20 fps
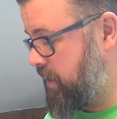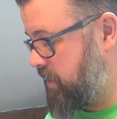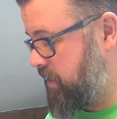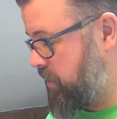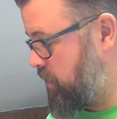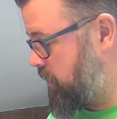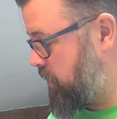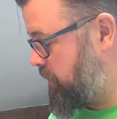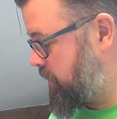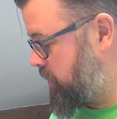
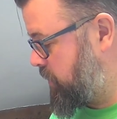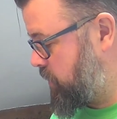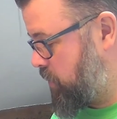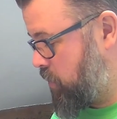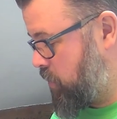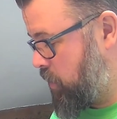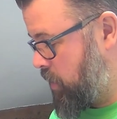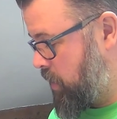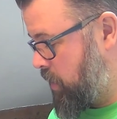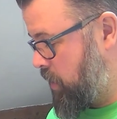So if I do
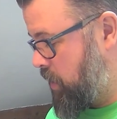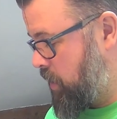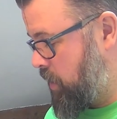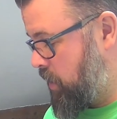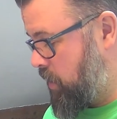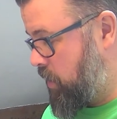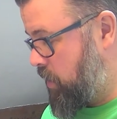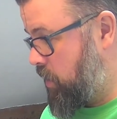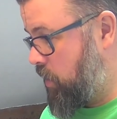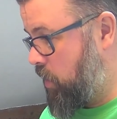
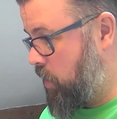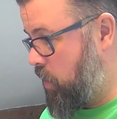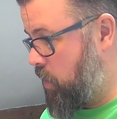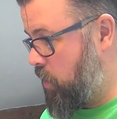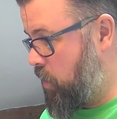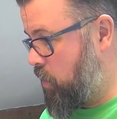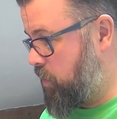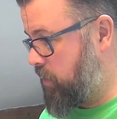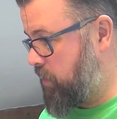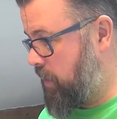
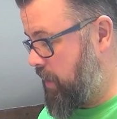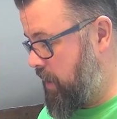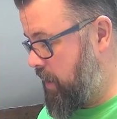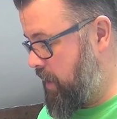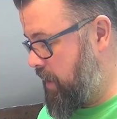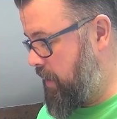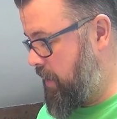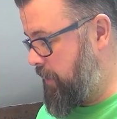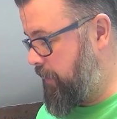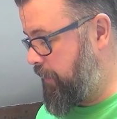load
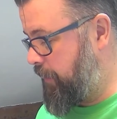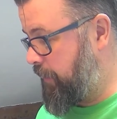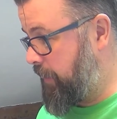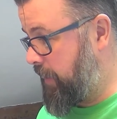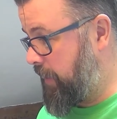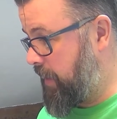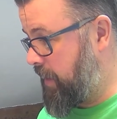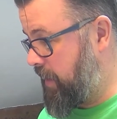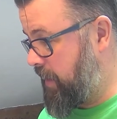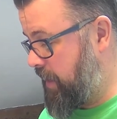
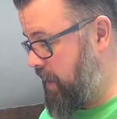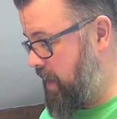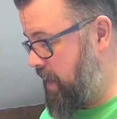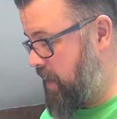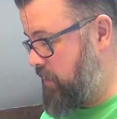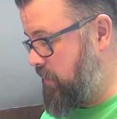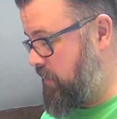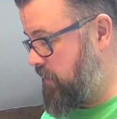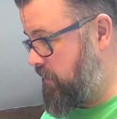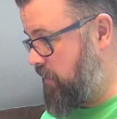
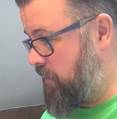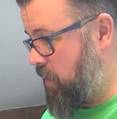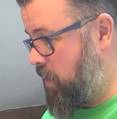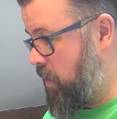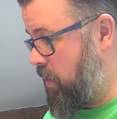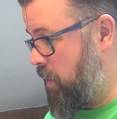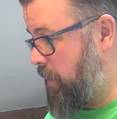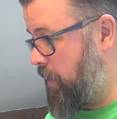game 4,